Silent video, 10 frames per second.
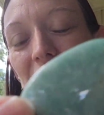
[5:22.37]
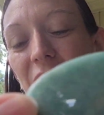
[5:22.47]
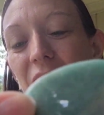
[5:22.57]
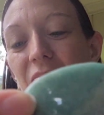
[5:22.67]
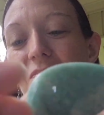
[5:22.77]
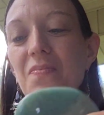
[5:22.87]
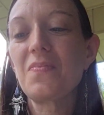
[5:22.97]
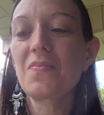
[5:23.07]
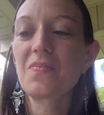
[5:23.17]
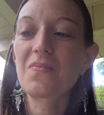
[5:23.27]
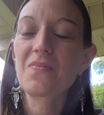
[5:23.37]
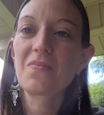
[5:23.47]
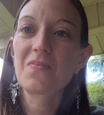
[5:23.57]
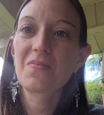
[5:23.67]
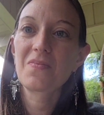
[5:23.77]

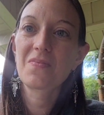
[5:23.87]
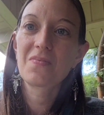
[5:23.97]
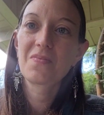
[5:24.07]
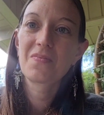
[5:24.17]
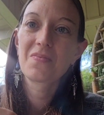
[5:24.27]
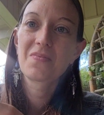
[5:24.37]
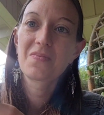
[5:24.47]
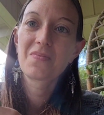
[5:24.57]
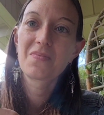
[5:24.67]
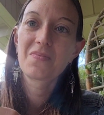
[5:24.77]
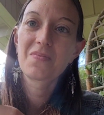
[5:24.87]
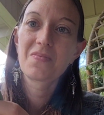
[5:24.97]
Nobody speaks.